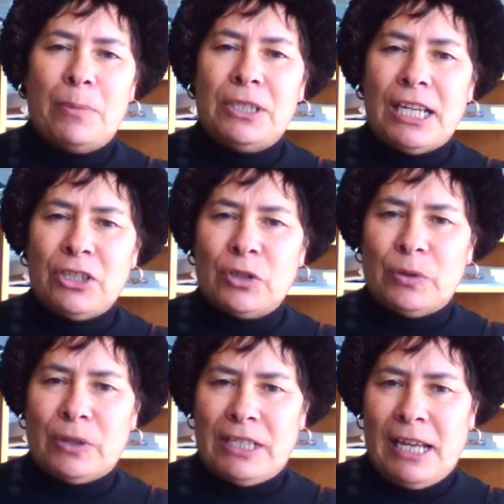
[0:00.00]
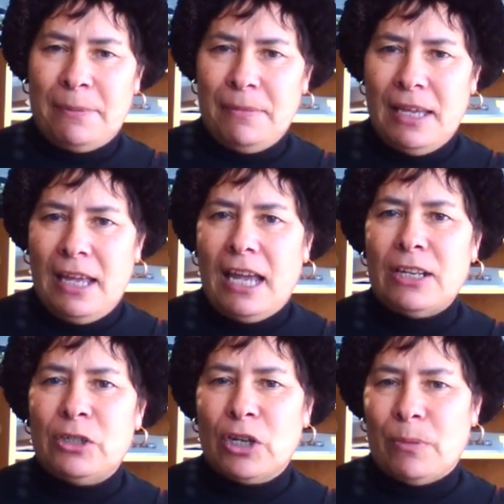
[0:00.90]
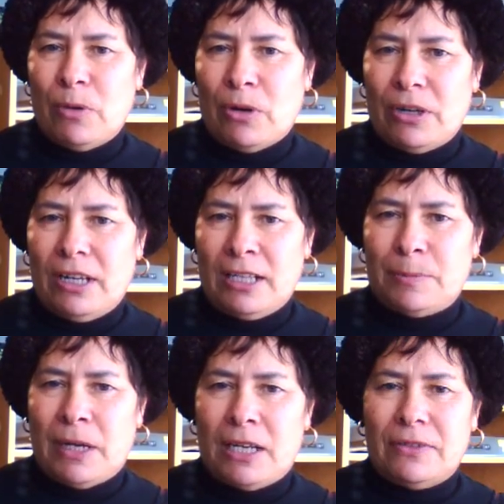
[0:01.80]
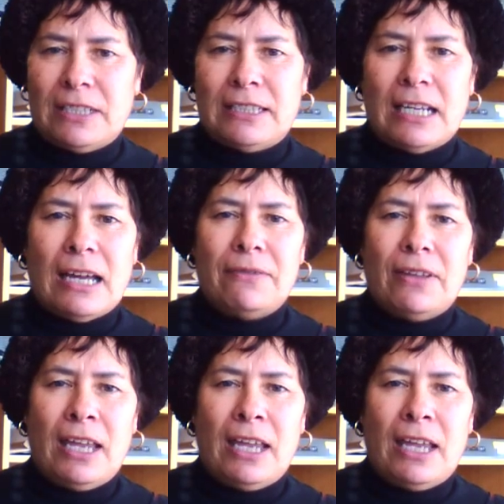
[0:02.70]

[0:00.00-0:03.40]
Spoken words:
potential in him and took him on as part of his staff.